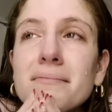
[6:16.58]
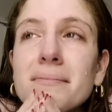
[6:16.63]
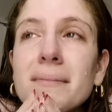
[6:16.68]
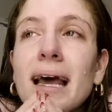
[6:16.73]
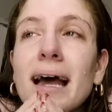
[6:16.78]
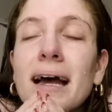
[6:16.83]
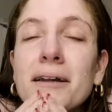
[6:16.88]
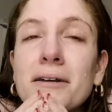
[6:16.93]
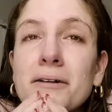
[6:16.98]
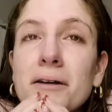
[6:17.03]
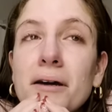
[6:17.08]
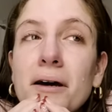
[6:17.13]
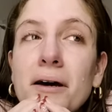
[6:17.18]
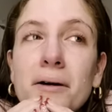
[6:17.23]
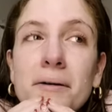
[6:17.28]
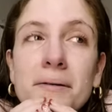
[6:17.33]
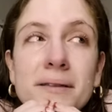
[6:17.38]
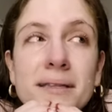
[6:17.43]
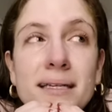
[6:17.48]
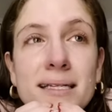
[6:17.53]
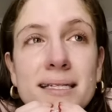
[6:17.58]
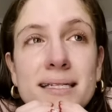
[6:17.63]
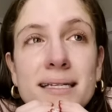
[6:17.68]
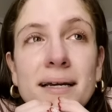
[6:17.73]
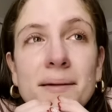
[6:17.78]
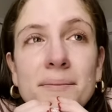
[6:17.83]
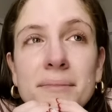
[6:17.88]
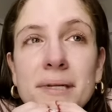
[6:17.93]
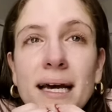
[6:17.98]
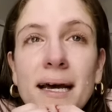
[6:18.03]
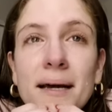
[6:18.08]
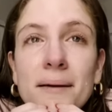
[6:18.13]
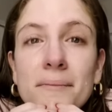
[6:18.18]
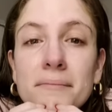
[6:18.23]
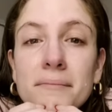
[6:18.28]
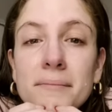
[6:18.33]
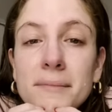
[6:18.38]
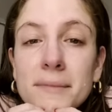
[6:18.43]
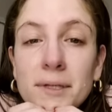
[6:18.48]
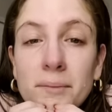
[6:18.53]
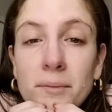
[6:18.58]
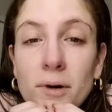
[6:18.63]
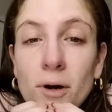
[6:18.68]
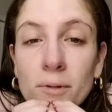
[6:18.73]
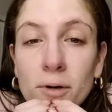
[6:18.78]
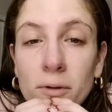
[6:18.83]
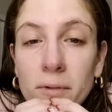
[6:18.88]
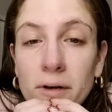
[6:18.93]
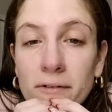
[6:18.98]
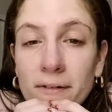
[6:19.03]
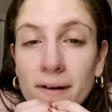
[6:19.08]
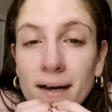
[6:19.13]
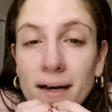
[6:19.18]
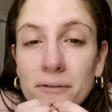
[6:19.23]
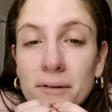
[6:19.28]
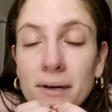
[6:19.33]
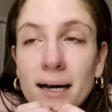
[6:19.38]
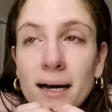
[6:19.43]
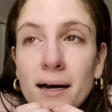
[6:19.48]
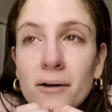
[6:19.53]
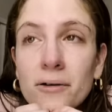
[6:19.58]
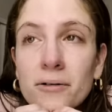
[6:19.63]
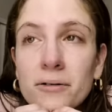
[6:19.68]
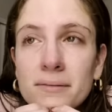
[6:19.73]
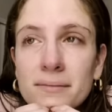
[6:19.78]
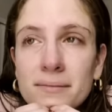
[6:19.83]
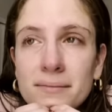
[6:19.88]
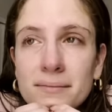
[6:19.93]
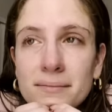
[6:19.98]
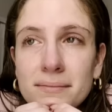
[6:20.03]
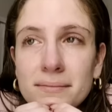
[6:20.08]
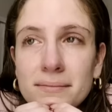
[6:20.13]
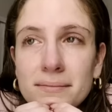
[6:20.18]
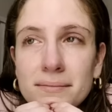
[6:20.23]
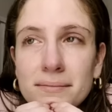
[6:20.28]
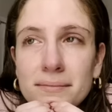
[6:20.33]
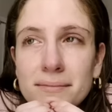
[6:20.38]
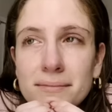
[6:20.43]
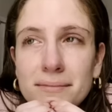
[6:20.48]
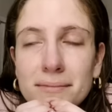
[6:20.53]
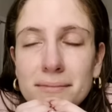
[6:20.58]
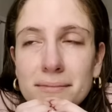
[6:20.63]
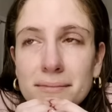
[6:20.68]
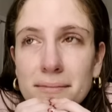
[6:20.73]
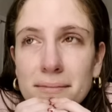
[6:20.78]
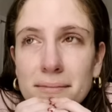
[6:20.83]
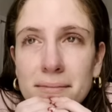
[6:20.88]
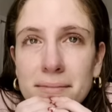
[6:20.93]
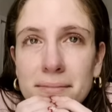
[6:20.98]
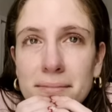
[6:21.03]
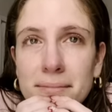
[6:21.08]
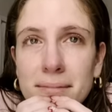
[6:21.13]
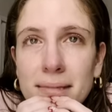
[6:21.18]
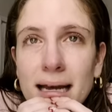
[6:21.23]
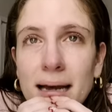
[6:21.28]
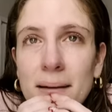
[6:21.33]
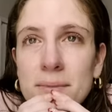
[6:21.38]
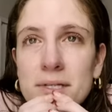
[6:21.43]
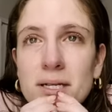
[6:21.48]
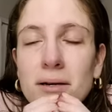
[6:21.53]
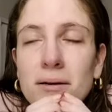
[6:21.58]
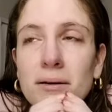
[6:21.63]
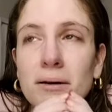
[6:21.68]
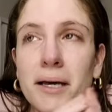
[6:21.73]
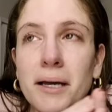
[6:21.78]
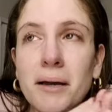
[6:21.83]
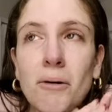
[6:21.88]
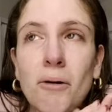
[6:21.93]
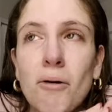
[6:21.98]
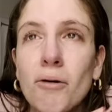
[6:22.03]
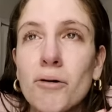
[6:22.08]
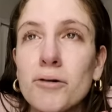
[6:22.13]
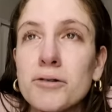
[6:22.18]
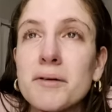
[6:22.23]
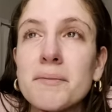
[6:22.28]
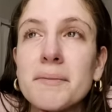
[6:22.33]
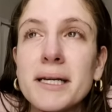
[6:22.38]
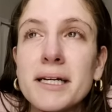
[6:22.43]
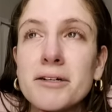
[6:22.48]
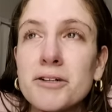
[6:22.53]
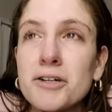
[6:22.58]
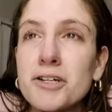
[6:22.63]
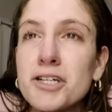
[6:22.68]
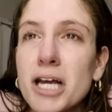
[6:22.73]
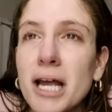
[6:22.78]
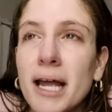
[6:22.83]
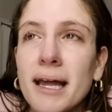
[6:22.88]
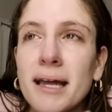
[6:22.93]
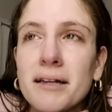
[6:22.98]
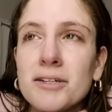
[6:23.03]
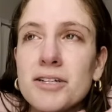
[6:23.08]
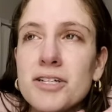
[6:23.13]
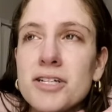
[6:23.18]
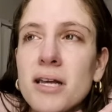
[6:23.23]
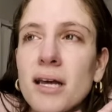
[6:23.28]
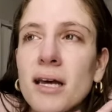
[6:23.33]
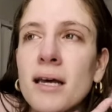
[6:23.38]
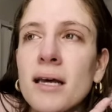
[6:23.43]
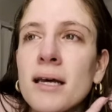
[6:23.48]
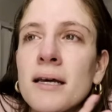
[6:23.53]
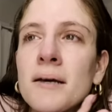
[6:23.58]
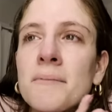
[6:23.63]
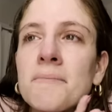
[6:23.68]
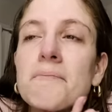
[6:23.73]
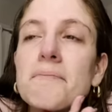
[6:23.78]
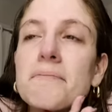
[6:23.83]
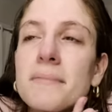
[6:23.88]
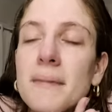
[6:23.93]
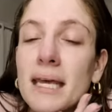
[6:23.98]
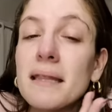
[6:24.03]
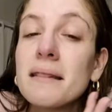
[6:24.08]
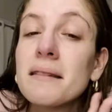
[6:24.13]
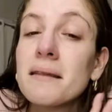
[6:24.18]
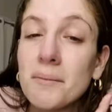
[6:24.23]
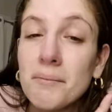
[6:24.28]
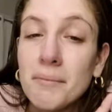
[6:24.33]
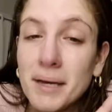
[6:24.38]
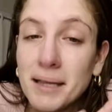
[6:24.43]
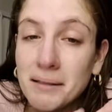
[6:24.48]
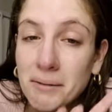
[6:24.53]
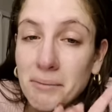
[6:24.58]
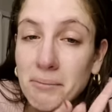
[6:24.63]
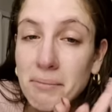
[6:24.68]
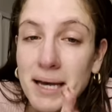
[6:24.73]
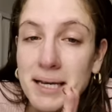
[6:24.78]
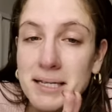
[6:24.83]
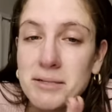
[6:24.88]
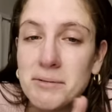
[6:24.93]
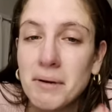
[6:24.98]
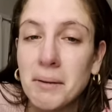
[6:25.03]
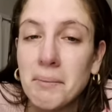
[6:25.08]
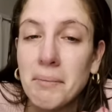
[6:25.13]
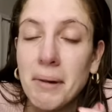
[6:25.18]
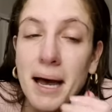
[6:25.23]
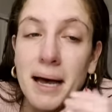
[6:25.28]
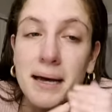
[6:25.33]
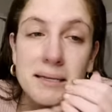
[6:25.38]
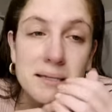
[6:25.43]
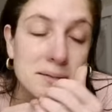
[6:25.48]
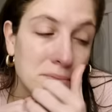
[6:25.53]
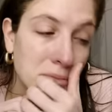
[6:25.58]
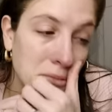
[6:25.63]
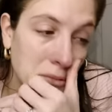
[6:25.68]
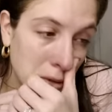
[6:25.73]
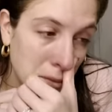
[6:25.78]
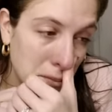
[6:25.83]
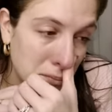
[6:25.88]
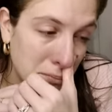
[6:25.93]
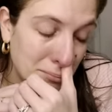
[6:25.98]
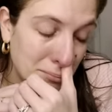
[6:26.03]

I don't know. At the same time, the moment we found out, Tom's like whole demeanor changed in the in the best way possible.